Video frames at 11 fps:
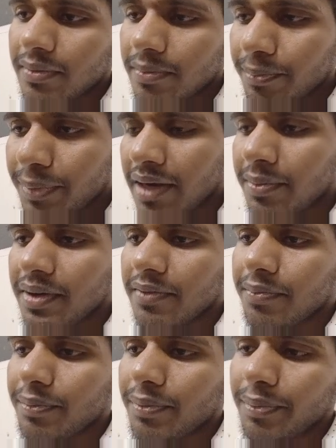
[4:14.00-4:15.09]

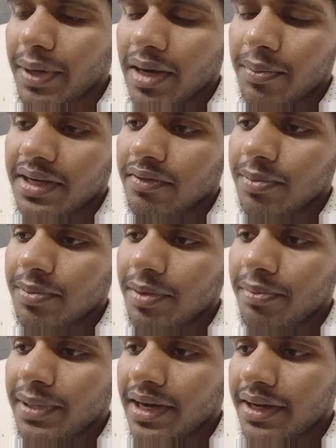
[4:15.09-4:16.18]
Parameter will be
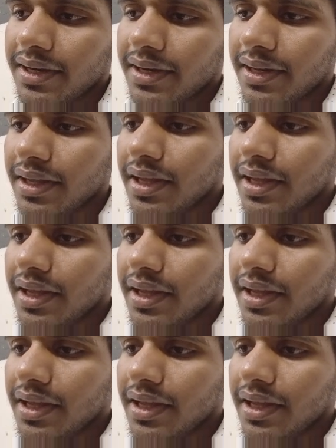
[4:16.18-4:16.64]
player ID.